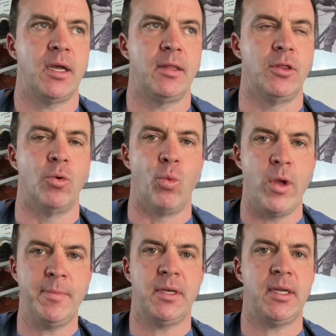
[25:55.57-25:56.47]
The
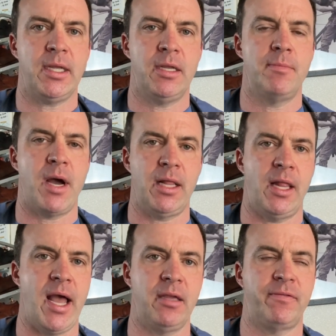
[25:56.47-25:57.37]
women in my
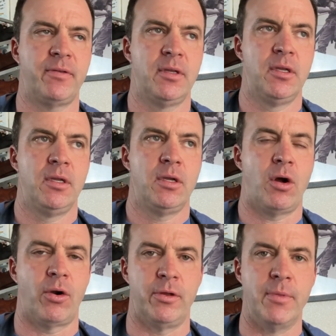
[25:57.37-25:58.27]
life
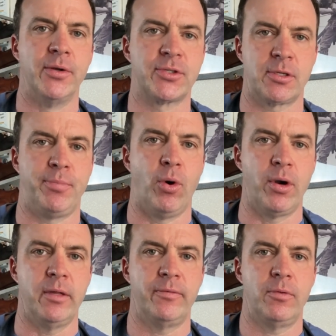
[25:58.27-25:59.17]
are the most
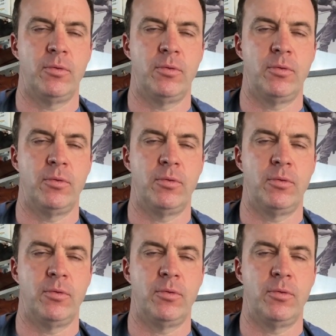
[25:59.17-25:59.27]
supportive.